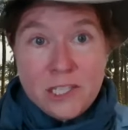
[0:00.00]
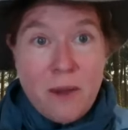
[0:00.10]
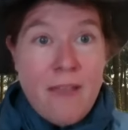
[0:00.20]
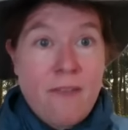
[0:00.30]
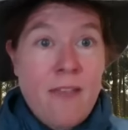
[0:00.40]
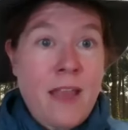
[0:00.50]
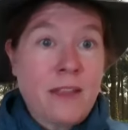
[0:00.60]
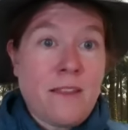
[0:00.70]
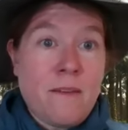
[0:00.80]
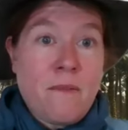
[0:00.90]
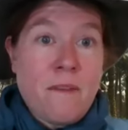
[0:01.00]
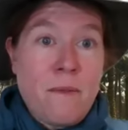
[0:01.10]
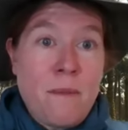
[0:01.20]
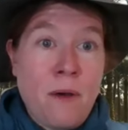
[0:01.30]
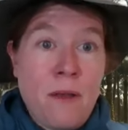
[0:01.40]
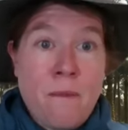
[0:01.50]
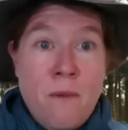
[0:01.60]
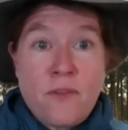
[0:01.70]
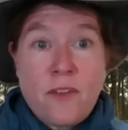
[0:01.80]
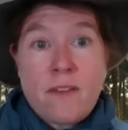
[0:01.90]
So I say to, to people, the
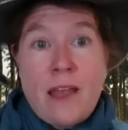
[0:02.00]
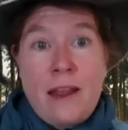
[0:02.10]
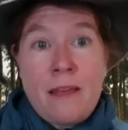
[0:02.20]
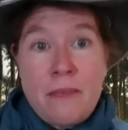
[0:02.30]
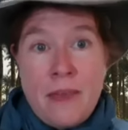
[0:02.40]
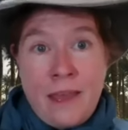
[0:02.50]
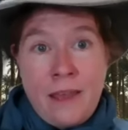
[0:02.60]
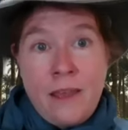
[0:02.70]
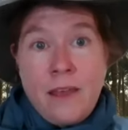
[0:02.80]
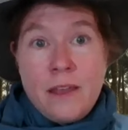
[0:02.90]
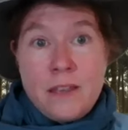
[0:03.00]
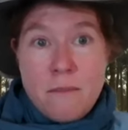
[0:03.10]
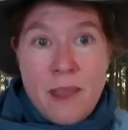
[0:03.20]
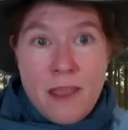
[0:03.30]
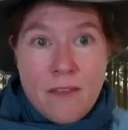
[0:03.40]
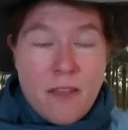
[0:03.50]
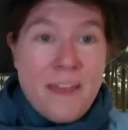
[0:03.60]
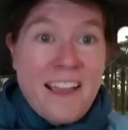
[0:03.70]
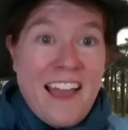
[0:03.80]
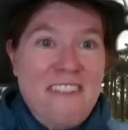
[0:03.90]
most exciting thing to me is the
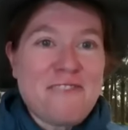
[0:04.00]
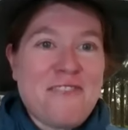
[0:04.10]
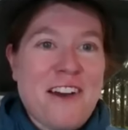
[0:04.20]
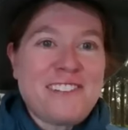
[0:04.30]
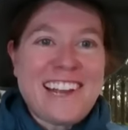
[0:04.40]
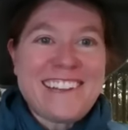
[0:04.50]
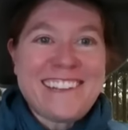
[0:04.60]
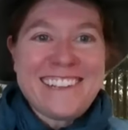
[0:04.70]
thing I haven't found yet.